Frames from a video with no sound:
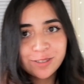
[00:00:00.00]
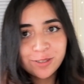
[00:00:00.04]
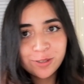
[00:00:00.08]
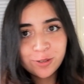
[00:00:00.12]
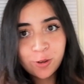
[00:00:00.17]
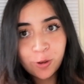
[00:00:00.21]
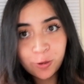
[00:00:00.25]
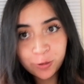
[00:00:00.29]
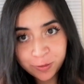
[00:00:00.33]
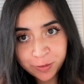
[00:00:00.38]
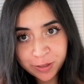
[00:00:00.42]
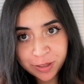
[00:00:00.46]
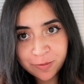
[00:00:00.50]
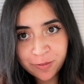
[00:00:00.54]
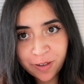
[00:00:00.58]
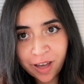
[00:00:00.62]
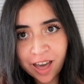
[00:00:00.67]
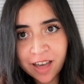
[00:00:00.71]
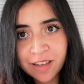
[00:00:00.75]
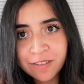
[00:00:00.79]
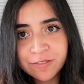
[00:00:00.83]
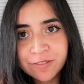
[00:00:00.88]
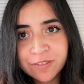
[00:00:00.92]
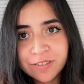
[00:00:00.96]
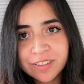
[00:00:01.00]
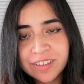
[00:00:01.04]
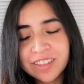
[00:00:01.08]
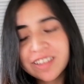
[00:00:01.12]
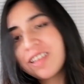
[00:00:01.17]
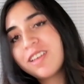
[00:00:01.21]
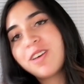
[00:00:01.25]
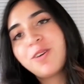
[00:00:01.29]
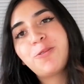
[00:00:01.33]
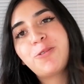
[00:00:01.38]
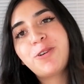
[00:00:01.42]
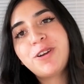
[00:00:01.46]
Don't give up.
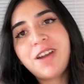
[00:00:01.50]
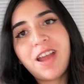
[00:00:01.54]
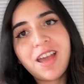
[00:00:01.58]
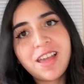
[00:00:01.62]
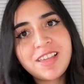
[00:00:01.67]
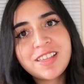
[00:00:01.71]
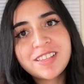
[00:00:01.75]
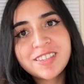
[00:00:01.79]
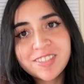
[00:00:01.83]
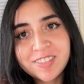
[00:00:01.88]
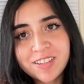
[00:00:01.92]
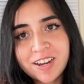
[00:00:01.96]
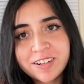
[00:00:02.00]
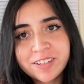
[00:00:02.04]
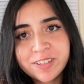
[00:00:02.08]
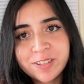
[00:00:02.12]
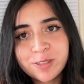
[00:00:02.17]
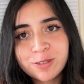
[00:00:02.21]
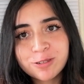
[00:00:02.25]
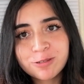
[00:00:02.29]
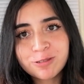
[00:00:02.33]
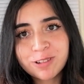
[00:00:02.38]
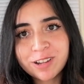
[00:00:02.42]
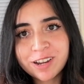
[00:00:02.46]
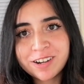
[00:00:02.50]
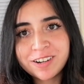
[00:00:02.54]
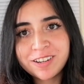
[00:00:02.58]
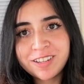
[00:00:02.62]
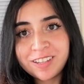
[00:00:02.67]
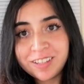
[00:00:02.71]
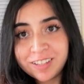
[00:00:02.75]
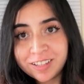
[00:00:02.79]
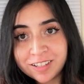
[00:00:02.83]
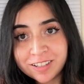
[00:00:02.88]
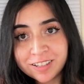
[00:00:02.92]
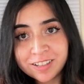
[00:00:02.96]
When I started to learn
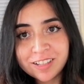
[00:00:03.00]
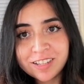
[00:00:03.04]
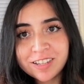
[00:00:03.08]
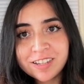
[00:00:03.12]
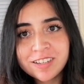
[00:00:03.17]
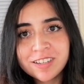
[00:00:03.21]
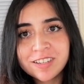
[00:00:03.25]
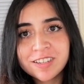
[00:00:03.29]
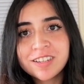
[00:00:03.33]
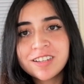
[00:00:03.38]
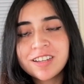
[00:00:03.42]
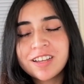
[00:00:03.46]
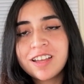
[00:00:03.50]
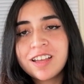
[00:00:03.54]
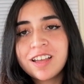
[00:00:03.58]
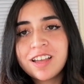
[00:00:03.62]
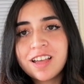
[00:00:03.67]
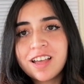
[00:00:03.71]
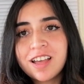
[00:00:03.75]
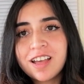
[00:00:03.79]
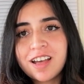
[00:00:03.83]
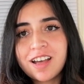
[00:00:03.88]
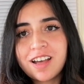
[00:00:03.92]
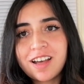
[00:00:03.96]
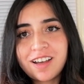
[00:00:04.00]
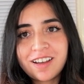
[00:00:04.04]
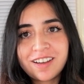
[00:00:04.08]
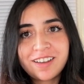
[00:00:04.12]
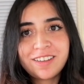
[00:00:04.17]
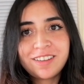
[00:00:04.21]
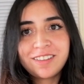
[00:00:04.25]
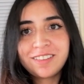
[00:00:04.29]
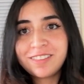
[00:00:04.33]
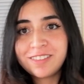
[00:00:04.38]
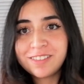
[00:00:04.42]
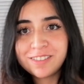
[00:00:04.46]
English,
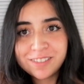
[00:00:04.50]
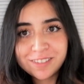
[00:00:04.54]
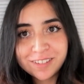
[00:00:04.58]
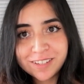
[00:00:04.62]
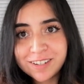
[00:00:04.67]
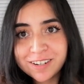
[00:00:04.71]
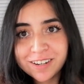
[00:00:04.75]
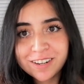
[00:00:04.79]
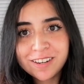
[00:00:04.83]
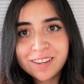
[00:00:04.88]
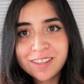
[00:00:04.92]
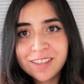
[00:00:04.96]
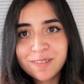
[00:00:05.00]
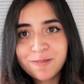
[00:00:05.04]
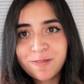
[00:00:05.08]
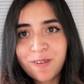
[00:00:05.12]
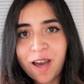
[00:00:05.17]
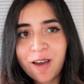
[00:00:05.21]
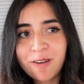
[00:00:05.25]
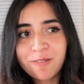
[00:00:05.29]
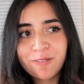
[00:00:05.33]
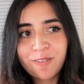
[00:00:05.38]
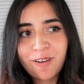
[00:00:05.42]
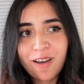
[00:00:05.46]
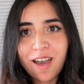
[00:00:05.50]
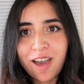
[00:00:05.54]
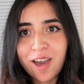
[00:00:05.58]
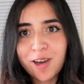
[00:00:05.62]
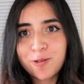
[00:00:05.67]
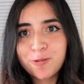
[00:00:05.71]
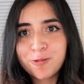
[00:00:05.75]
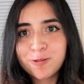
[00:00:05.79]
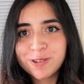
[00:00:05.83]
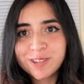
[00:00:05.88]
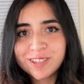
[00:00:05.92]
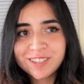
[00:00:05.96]
I didn't give up. I
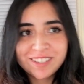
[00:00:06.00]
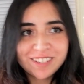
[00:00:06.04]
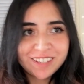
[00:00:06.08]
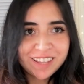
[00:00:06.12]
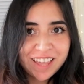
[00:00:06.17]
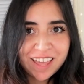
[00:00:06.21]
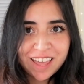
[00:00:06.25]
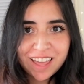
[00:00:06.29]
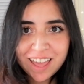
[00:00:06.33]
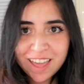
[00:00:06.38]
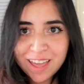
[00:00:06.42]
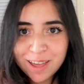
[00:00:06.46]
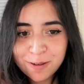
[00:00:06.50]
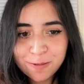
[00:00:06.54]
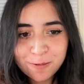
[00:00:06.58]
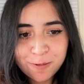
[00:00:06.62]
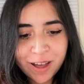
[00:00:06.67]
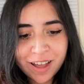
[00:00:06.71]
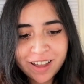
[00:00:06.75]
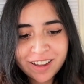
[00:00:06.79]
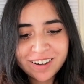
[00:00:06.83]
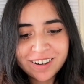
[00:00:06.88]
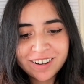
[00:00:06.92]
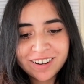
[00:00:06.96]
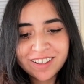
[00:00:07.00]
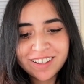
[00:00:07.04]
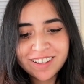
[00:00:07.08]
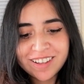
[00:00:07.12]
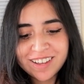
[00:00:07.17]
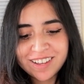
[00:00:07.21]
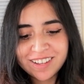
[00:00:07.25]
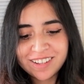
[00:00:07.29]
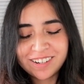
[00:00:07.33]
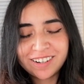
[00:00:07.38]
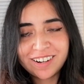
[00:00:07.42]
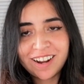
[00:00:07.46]
was A1
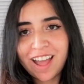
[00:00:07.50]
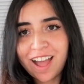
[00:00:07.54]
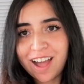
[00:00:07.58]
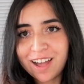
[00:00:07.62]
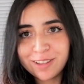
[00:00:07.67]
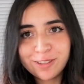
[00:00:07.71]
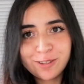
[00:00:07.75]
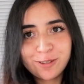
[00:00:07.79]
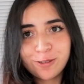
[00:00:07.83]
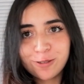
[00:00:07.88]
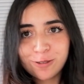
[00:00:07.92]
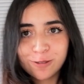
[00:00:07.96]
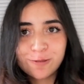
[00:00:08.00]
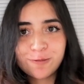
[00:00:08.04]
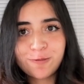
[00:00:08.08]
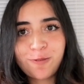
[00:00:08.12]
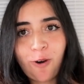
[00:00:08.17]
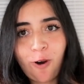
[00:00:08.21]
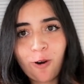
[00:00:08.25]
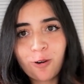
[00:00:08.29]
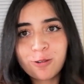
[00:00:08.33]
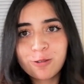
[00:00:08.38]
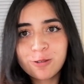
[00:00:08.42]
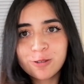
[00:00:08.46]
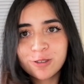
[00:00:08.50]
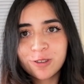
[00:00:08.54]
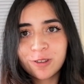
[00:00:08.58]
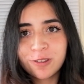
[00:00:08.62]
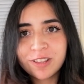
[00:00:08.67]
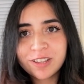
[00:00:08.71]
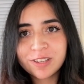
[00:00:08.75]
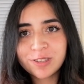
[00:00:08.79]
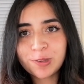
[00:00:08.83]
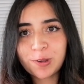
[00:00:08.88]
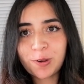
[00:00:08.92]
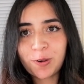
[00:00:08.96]
and I just focused on
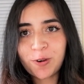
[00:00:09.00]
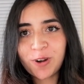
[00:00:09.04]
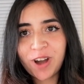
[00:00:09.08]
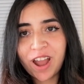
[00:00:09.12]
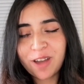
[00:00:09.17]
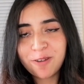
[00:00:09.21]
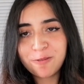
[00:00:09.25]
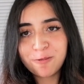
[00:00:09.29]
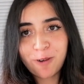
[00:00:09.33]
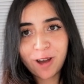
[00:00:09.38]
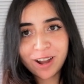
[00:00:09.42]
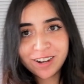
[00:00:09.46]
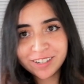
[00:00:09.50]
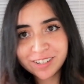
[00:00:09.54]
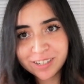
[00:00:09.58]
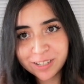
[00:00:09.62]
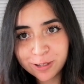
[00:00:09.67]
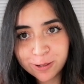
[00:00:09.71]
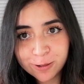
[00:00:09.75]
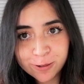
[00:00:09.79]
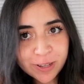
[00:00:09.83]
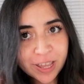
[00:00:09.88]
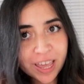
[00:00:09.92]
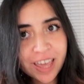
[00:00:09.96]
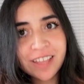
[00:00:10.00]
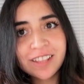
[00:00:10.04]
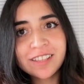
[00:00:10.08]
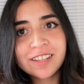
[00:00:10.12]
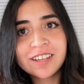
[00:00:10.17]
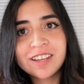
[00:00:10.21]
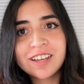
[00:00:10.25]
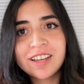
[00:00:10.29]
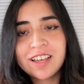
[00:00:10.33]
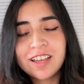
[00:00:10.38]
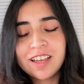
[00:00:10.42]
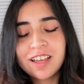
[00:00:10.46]
the score I wanted to get.
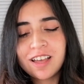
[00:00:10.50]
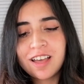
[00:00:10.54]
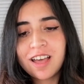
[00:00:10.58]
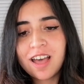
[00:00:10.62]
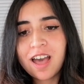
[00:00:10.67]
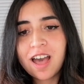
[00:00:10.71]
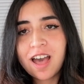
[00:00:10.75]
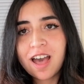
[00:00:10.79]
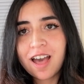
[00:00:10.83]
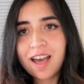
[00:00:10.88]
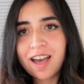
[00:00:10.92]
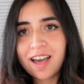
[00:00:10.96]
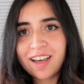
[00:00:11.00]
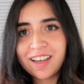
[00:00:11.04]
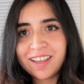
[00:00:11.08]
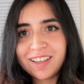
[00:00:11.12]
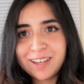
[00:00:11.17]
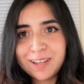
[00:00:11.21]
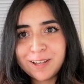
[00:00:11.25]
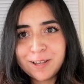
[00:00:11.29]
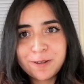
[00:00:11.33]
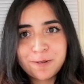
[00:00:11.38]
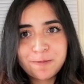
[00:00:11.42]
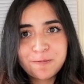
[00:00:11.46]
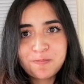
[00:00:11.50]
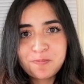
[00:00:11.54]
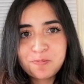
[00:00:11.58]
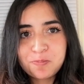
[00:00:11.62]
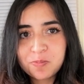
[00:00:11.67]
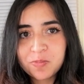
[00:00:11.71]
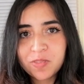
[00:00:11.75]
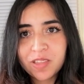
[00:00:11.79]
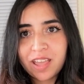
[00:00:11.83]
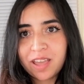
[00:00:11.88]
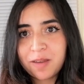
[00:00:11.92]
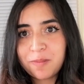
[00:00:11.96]
I
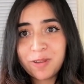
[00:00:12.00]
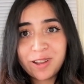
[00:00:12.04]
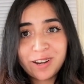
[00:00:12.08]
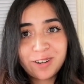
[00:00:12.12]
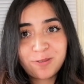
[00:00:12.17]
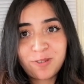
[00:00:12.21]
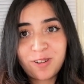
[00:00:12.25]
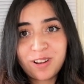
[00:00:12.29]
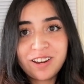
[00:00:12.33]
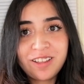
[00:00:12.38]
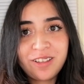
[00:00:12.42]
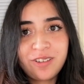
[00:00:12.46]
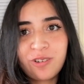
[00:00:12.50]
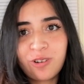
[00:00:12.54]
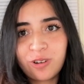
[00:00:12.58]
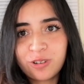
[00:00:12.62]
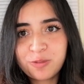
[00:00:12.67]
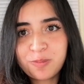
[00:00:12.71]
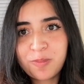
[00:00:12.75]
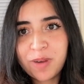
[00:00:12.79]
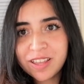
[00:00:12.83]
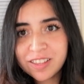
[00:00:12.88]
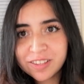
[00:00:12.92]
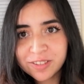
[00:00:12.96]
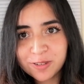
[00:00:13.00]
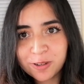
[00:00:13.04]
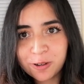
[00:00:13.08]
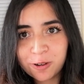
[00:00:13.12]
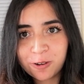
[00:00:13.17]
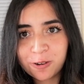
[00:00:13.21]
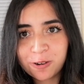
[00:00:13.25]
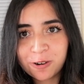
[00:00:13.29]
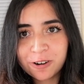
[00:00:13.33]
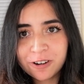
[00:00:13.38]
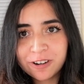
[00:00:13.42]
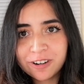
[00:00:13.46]
eventually got my
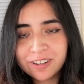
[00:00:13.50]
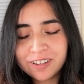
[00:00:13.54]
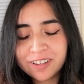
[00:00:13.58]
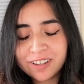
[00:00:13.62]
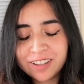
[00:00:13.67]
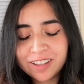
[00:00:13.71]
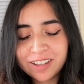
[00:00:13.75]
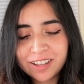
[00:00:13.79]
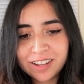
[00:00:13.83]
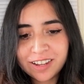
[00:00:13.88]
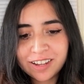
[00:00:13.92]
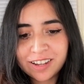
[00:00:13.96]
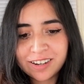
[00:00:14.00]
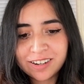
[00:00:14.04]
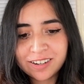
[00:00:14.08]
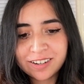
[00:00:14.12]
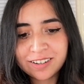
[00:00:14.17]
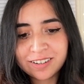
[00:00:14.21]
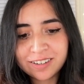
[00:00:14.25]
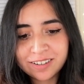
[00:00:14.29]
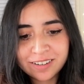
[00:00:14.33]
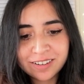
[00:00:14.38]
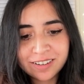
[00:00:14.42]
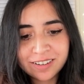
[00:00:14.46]
score, and